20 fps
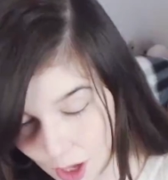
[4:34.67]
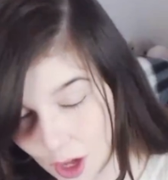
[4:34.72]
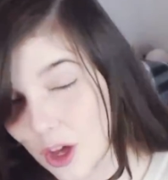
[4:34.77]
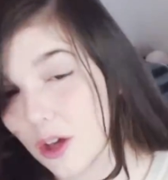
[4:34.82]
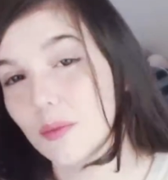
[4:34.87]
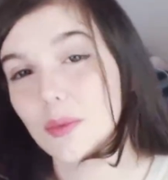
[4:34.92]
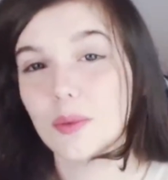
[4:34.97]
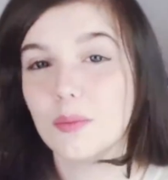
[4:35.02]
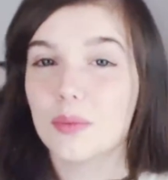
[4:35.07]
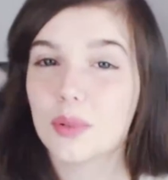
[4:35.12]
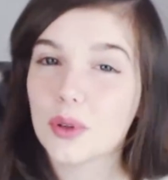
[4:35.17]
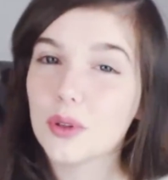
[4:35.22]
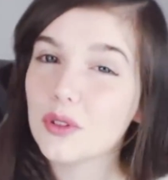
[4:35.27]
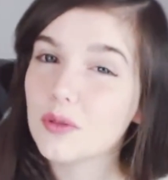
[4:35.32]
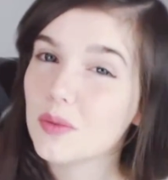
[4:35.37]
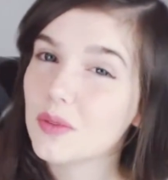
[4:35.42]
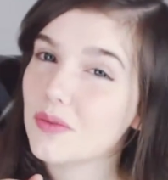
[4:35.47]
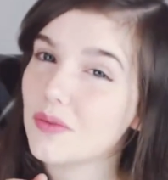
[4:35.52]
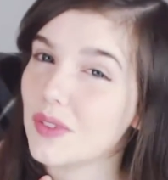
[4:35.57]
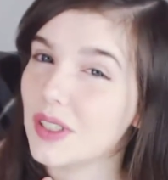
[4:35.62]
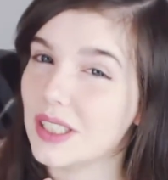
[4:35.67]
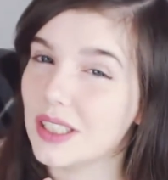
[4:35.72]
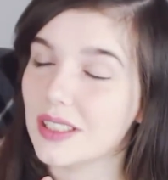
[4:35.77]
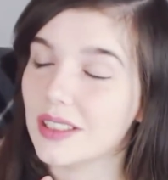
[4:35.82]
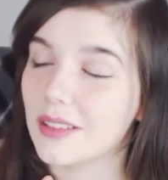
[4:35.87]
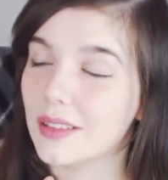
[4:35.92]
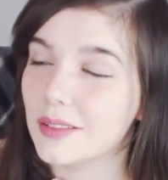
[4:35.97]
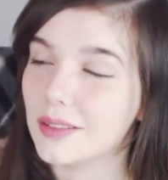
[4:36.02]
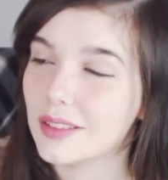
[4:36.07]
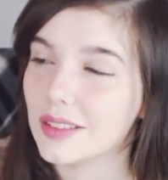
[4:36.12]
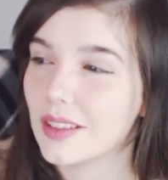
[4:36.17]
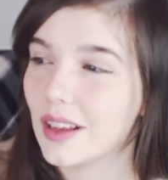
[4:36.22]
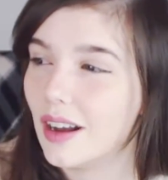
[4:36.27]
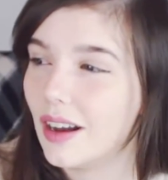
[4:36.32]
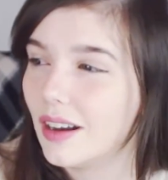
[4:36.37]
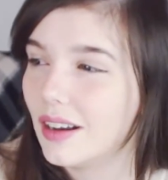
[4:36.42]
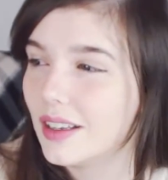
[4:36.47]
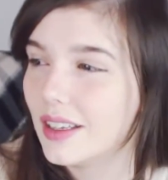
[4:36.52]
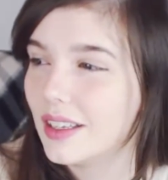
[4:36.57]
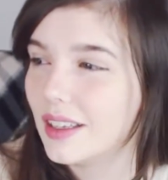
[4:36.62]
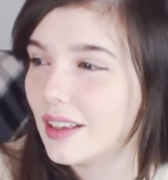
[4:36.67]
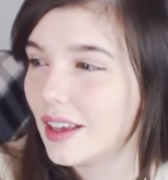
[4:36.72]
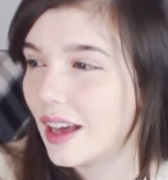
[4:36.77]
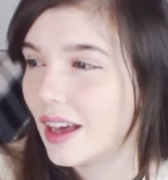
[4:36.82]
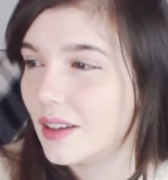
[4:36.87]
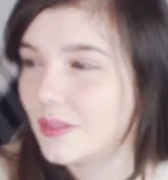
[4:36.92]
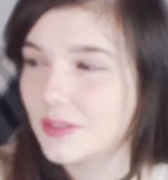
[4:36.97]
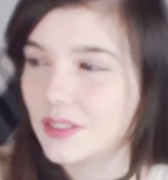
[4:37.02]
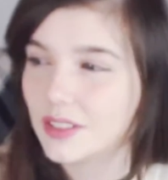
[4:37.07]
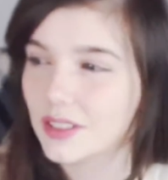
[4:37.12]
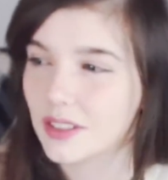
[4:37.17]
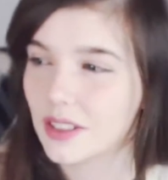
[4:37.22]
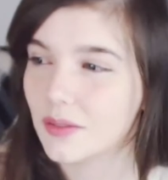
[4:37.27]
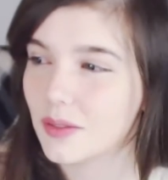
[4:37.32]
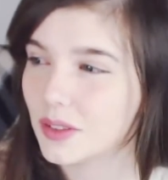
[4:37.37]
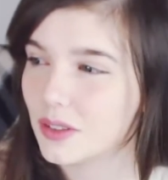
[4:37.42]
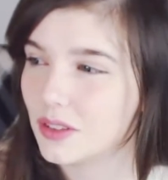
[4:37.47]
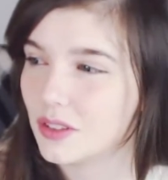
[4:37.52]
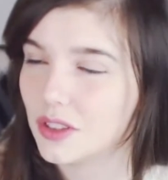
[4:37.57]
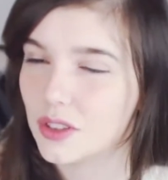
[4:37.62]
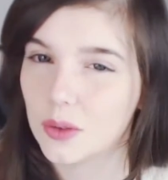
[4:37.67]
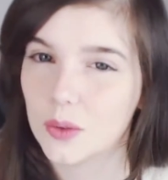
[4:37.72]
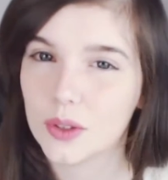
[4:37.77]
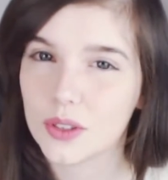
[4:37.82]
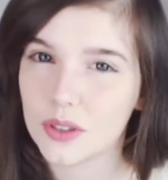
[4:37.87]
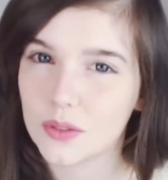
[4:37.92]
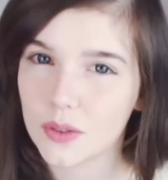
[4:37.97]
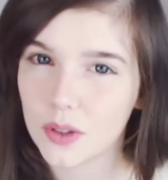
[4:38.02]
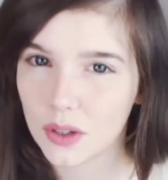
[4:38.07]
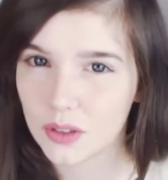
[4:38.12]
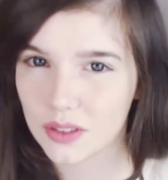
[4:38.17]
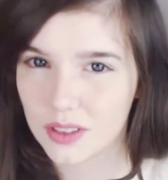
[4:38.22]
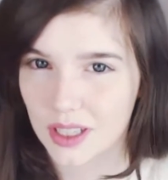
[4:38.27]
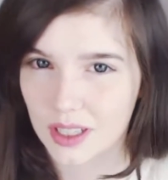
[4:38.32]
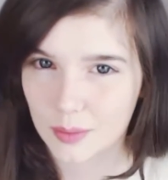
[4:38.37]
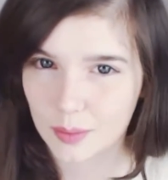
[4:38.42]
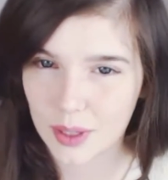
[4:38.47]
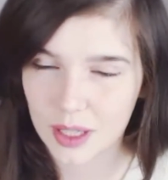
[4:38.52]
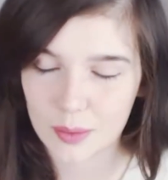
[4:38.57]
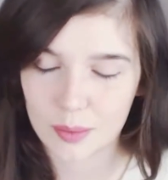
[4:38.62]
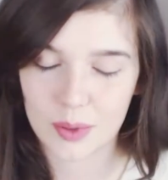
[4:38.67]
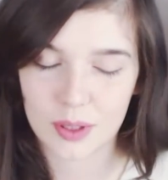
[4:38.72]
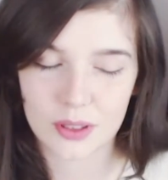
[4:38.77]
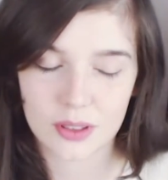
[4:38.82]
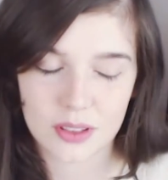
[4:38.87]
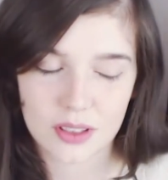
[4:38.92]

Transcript: Home improvement videos. I have discovered the joys of contact paper,